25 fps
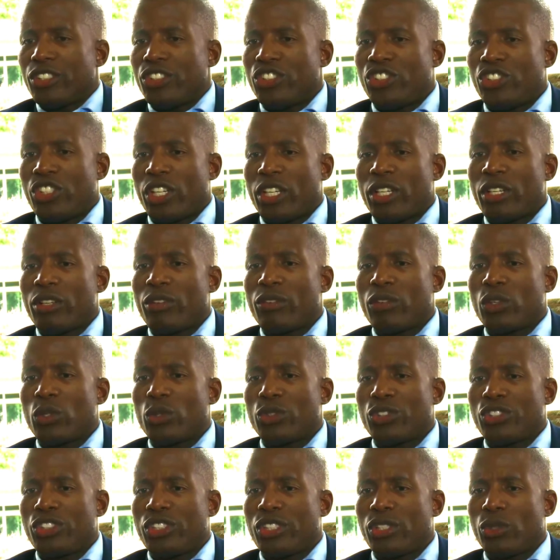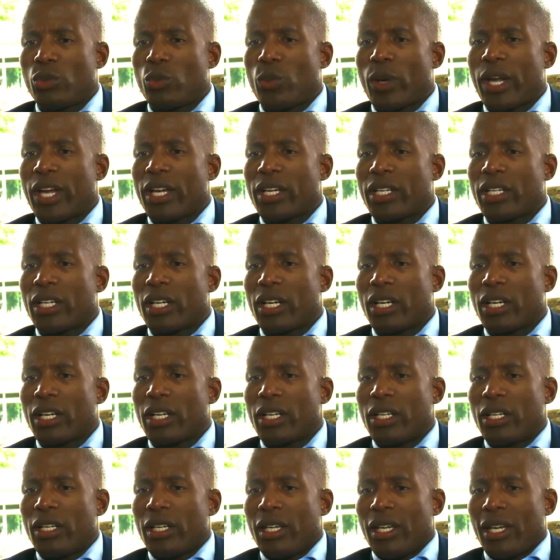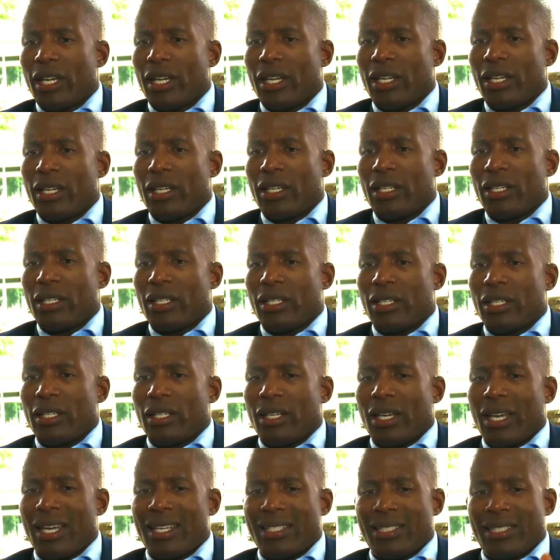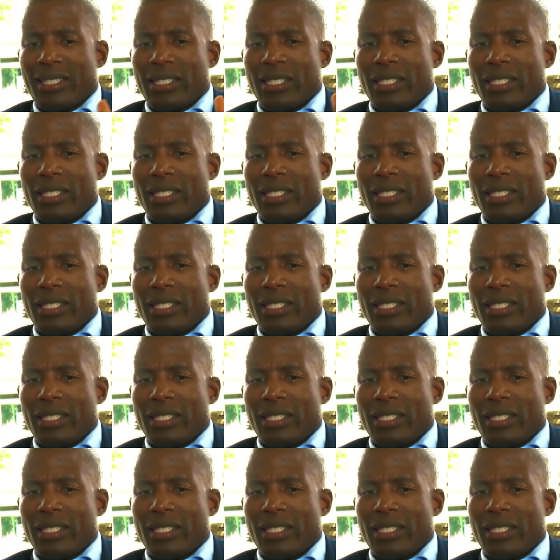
General Chiwenga as